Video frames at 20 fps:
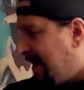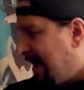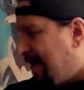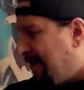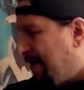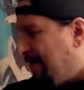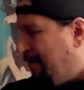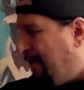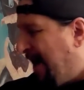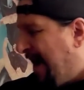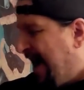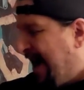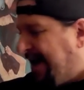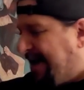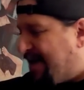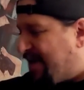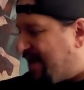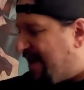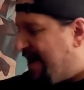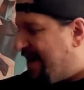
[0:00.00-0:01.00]
And the
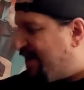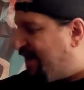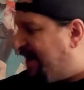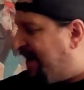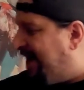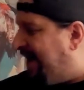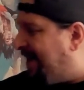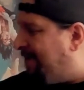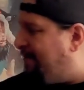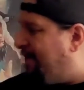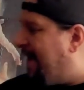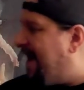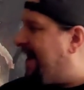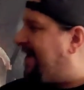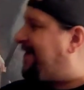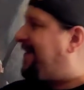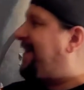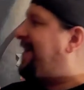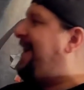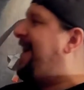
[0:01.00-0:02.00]
band decides to get
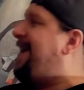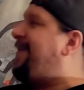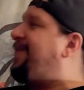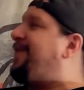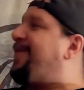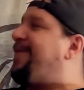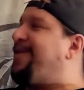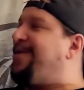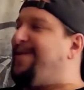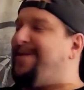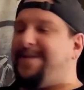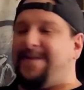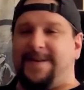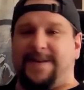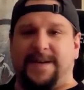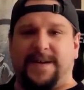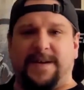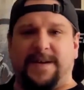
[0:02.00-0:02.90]
back together.